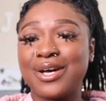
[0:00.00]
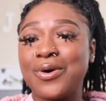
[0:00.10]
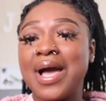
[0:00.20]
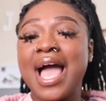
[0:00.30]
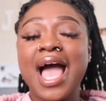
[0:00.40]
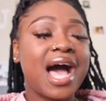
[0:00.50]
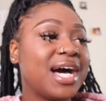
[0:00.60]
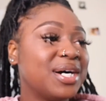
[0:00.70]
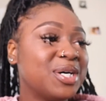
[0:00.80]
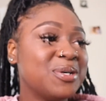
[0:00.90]
So
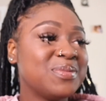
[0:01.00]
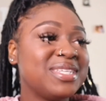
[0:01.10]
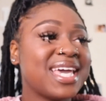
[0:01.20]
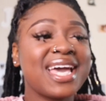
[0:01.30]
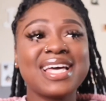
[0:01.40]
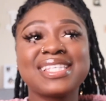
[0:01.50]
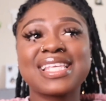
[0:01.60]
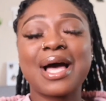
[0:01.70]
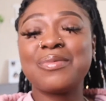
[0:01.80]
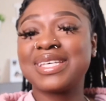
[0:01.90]

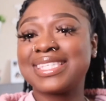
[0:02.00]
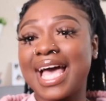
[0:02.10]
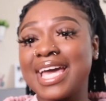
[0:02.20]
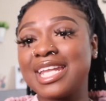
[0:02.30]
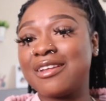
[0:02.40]
yes, I'm excited.